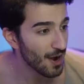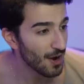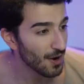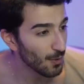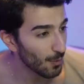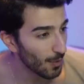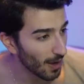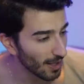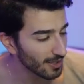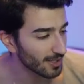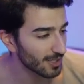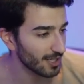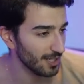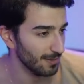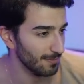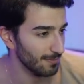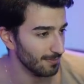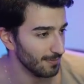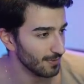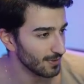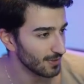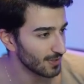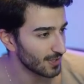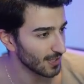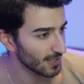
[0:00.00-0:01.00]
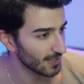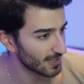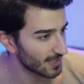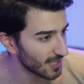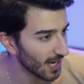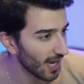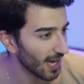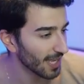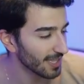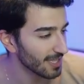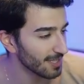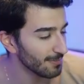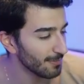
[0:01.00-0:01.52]
Welcome to
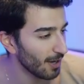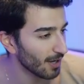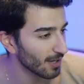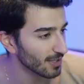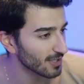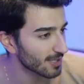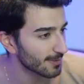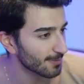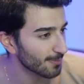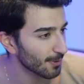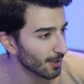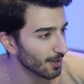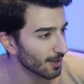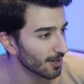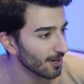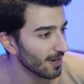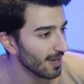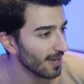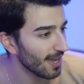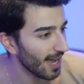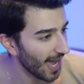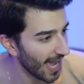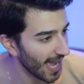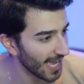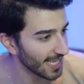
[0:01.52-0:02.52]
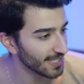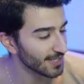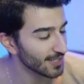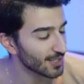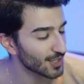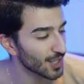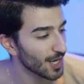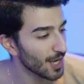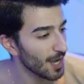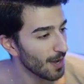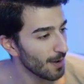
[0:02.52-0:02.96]
Tottenham Hotspur, Ange